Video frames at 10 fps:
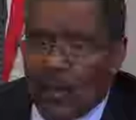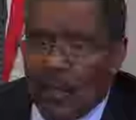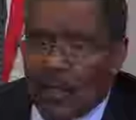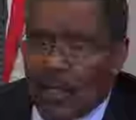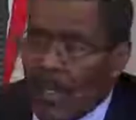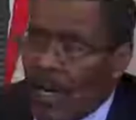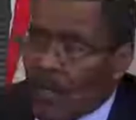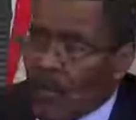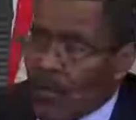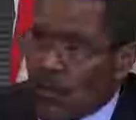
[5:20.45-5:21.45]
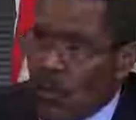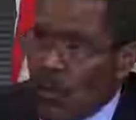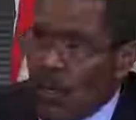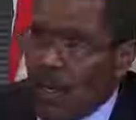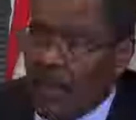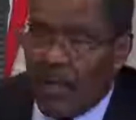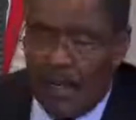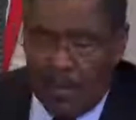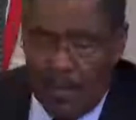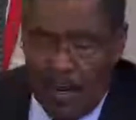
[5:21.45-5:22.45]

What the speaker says: was the actual ceremony, and